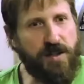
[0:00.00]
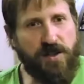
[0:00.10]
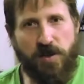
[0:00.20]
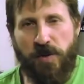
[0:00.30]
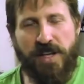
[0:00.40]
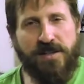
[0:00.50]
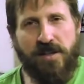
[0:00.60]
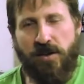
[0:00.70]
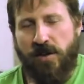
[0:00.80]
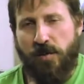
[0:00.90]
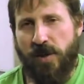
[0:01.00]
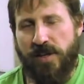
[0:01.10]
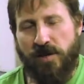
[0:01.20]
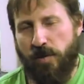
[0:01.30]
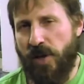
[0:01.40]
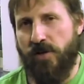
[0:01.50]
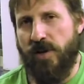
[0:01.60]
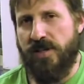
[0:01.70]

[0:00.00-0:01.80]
to just be considered it's a beer.